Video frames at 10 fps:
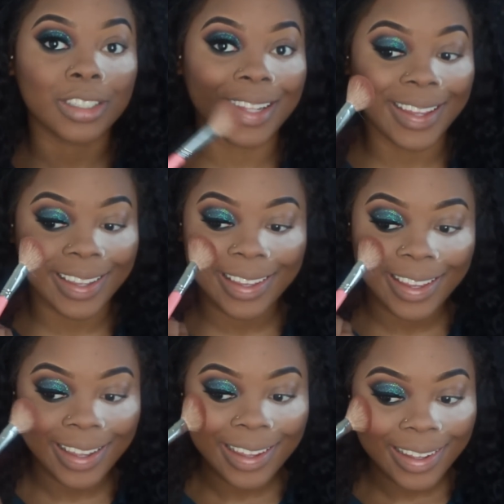like
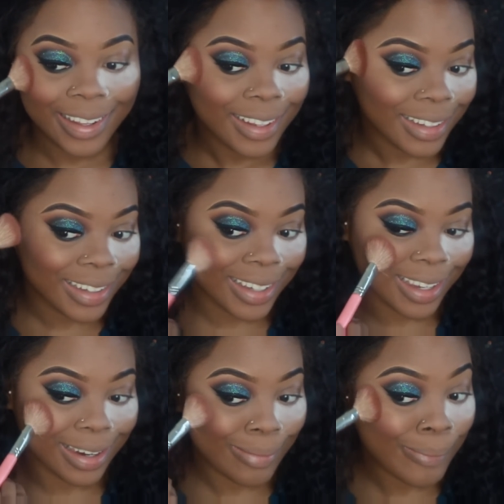
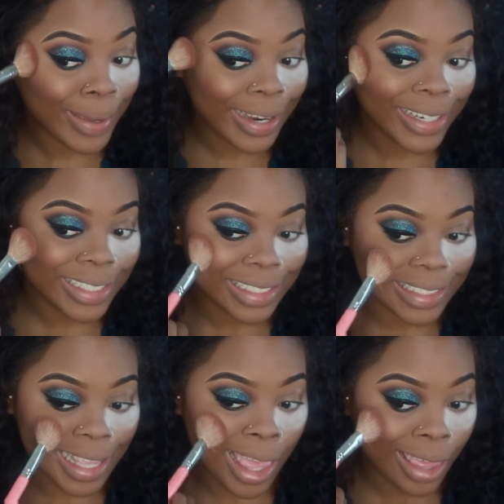looking embarrassed
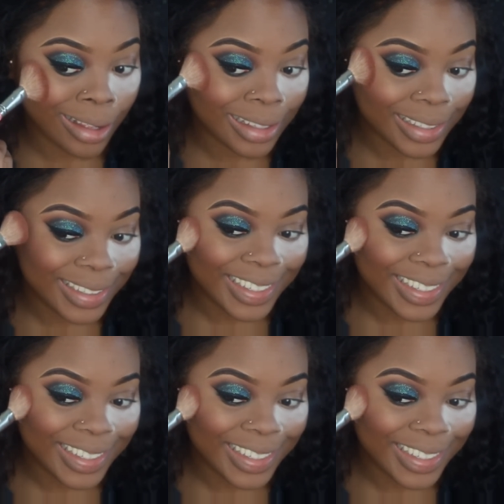as hell.